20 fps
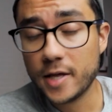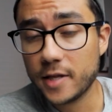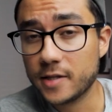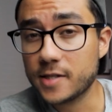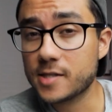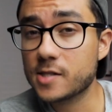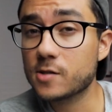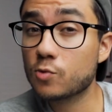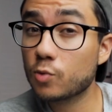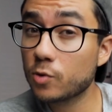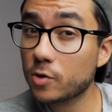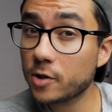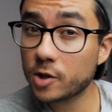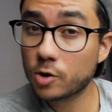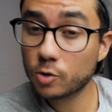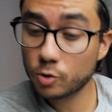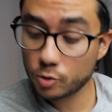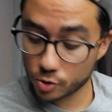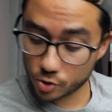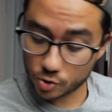This is really
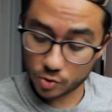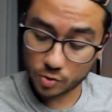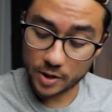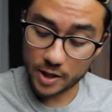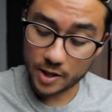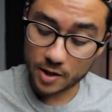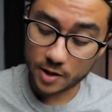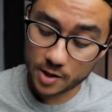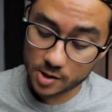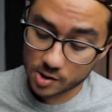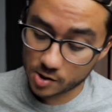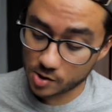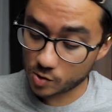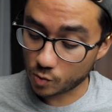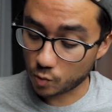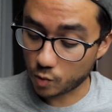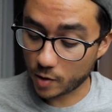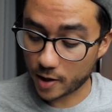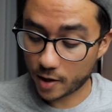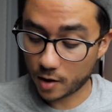crucial, and this
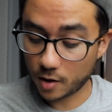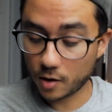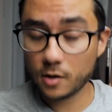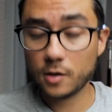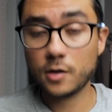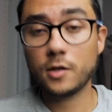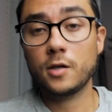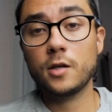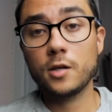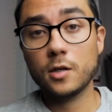is where